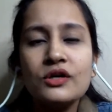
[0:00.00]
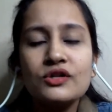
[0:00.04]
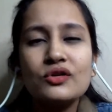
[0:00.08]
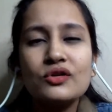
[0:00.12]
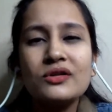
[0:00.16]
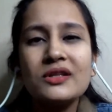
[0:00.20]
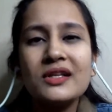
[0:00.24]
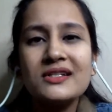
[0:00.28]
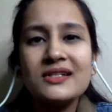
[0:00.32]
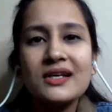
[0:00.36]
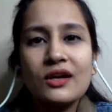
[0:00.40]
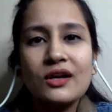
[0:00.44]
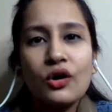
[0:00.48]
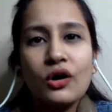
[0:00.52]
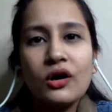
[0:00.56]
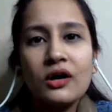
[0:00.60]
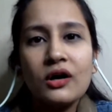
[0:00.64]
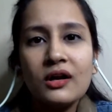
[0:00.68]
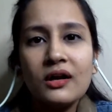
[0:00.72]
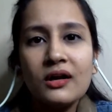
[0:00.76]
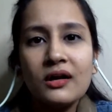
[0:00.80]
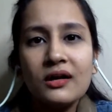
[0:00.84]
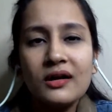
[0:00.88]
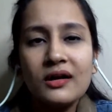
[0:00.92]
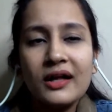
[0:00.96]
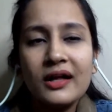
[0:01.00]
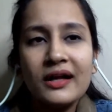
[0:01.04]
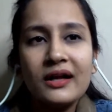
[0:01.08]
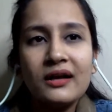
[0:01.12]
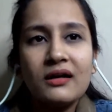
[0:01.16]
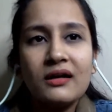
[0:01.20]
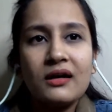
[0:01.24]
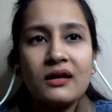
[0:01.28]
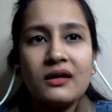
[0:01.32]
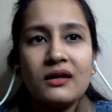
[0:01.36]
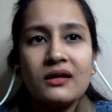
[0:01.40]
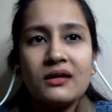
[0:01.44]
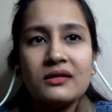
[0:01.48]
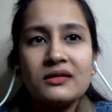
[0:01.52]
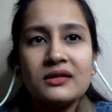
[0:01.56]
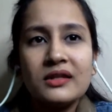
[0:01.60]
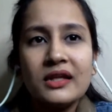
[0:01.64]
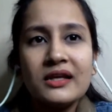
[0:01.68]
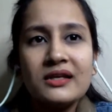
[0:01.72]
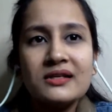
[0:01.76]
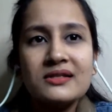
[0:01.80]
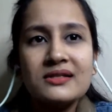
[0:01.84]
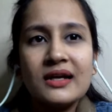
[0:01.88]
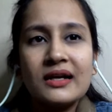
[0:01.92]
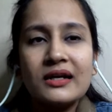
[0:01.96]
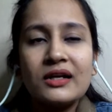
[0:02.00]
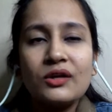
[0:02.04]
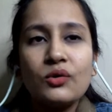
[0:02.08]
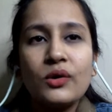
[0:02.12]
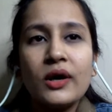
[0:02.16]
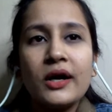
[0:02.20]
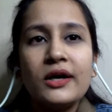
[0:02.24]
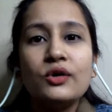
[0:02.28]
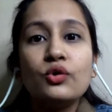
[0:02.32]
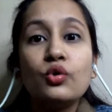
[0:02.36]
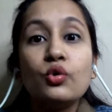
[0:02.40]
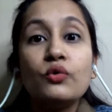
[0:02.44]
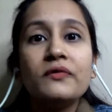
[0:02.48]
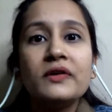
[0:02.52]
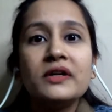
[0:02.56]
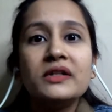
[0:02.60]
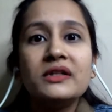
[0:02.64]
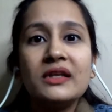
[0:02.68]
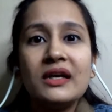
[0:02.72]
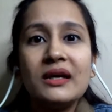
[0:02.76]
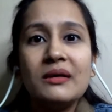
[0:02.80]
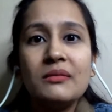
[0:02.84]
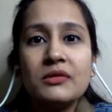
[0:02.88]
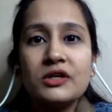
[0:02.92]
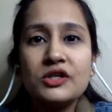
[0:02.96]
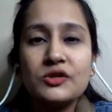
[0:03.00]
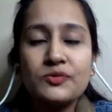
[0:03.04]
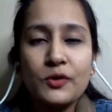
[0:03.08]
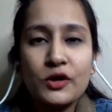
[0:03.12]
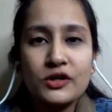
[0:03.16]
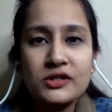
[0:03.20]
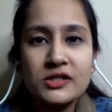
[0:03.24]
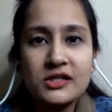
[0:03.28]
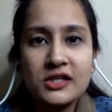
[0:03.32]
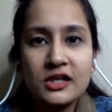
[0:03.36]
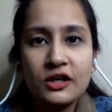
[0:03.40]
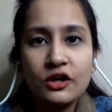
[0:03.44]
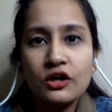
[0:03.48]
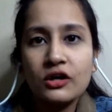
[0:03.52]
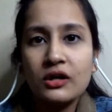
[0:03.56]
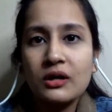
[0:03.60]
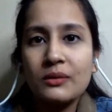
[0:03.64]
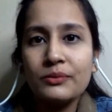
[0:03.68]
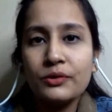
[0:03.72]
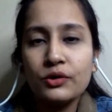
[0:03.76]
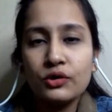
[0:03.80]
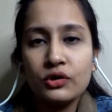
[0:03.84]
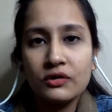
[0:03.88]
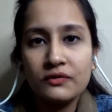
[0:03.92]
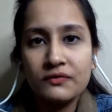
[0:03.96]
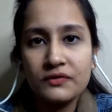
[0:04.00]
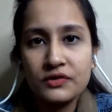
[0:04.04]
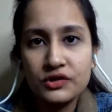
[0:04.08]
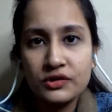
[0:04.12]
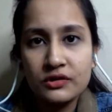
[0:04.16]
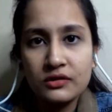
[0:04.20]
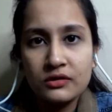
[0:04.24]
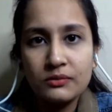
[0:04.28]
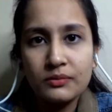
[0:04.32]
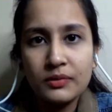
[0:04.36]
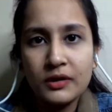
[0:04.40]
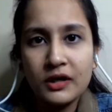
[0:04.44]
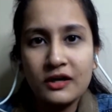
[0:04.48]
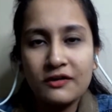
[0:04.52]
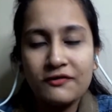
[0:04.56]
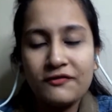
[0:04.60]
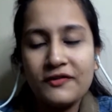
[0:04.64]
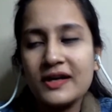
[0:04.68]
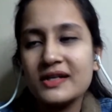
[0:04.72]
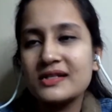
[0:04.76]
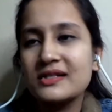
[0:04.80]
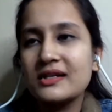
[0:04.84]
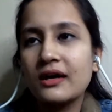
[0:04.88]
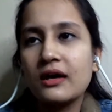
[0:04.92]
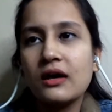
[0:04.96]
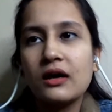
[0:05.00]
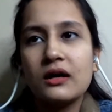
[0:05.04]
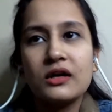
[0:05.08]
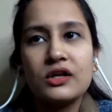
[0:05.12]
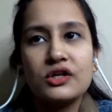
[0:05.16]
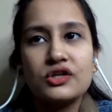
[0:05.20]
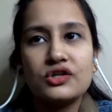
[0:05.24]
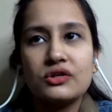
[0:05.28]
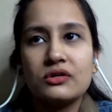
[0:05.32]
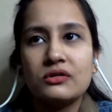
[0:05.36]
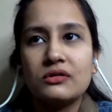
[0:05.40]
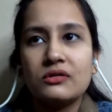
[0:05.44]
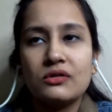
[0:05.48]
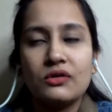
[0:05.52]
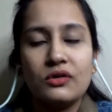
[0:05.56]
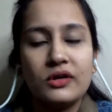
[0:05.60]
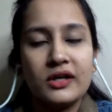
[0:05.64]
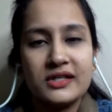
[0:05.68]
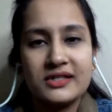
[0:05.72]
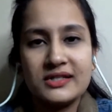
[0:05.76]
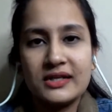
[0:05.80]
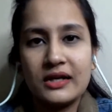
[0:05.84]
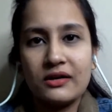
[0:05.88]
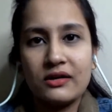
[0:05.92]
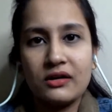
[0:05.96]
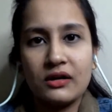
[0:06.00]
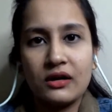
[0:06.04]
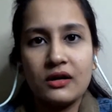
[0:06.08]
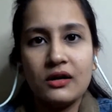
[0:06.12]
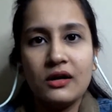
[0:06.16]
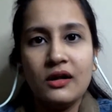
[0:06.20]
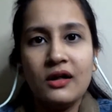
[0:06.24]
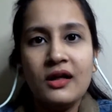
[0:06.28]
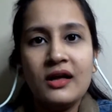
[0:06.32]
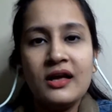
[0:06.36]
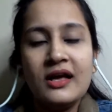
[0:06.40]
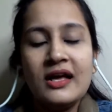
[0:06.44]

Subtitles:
So these are all like things that you can do with image processing or computer vision part, face recognition, or etc.